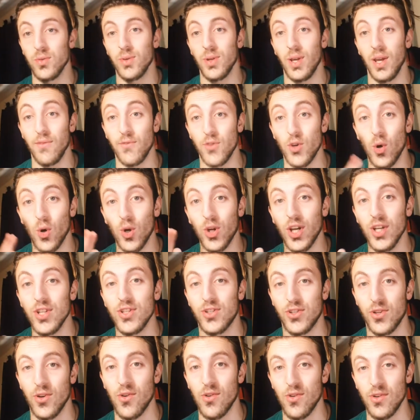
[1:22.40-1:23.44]
if you're
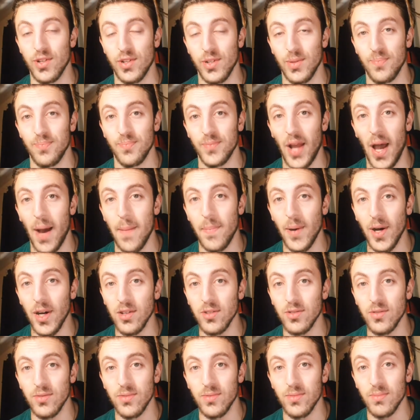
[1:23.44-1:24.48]
concerned
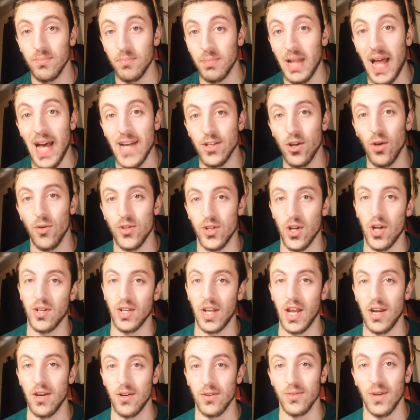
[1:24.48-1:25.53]
about plateaus on
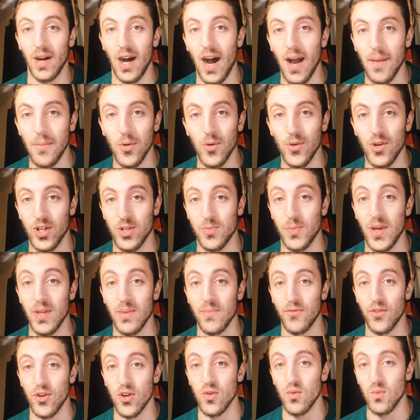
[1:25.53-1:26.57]
keto, I'm going to explain them
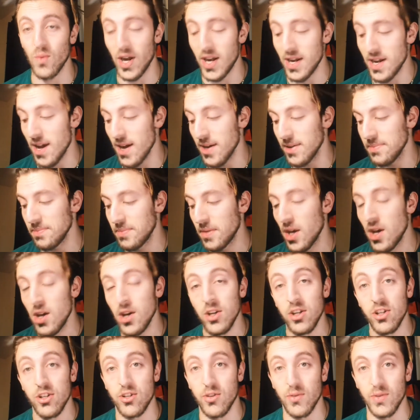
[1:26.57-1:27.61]
for you right now.
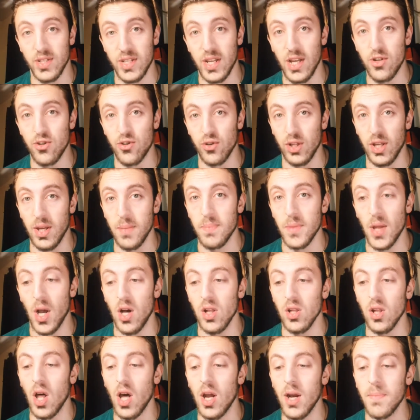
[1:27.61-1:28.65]
So essentially, a
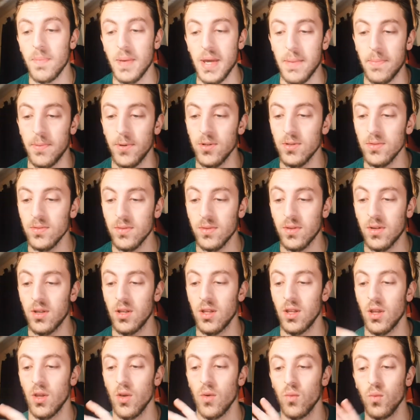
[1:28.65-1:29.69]
lot of people
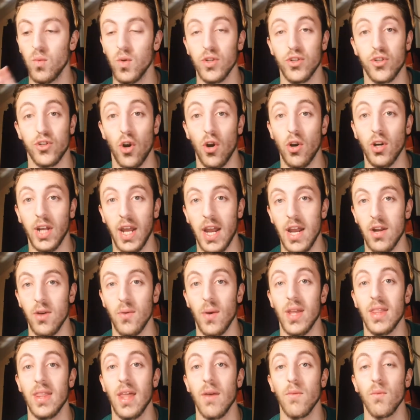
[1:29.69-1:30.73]
will start keto
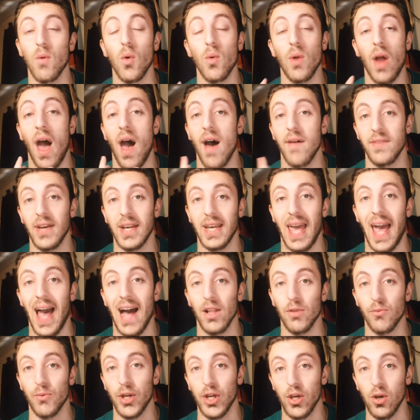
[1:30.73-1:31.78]
and they won't have a
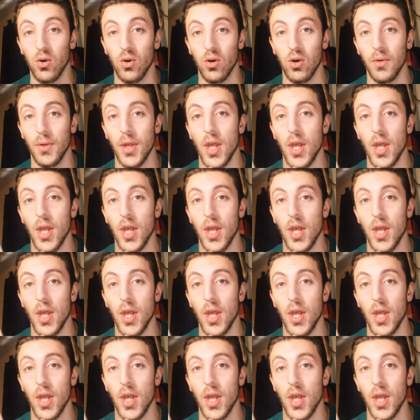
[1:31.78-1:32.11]
calorie goal,